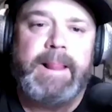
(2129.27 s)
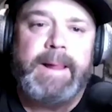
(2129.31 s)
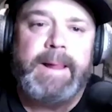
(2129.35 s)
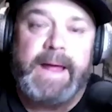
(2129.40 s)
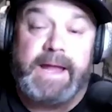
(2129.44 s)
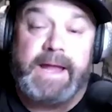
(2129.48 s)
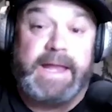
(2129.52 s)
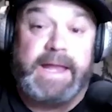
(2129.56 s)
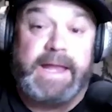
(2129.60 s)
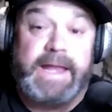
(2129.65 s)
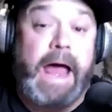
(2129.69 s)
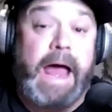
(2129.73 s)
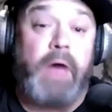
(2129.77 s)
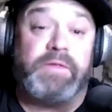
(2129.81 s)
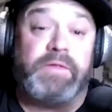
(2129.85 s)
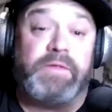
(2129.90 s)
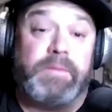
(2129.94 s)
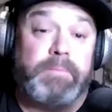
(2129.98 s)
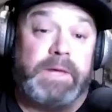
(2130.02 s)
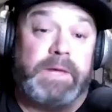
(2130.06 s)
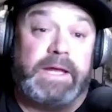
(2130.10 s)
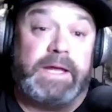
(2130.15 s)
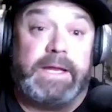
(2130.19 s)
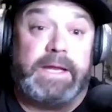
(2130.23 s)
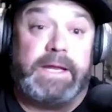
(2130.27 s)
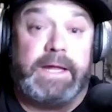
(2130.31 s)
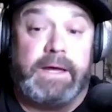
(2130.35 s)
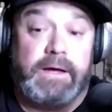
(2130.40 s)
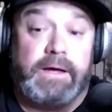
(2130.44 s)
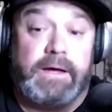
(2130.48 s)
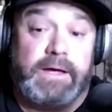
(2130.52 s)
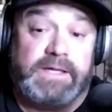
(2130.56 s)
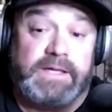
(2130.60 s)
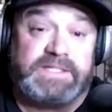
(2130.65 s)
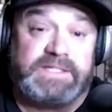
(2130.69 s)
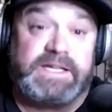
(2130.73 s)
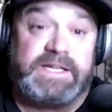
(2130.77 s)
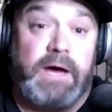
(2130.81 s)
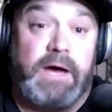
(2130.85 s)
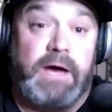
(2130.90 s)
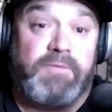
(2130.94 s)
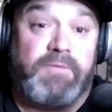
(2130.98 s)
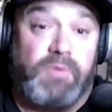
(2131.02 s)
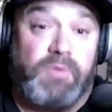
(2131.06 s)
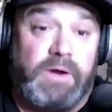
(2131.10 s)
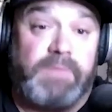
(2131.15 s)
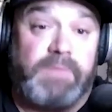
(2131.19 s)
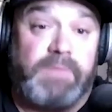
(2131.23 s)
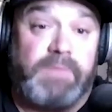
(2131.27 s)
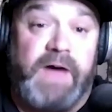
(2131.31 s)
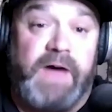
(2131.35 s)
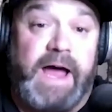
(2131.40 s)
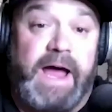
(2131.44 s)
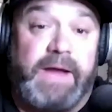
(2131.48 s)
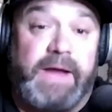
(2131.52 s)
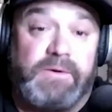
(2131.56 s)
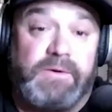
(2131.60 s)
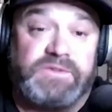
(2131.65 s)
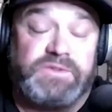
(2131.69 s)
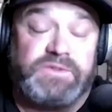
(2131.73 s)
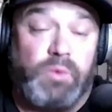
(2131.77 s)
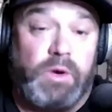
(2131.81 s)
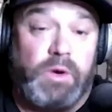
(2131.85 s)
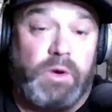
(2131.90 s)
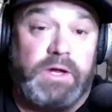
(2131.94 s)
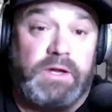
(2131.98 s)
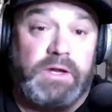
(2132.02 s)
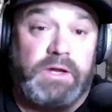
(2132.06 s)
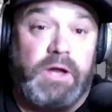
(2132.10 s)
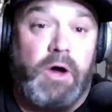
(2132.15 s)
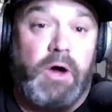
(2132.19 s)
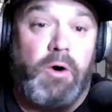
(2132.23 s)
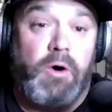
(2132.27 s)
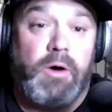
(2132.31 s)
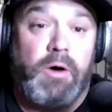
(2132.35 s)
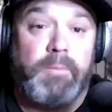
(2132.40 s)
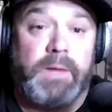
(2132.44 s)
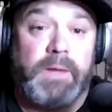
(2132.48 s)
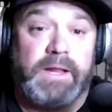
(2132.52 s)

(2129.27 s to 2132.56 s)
And now the media is covering fighters to where you know them.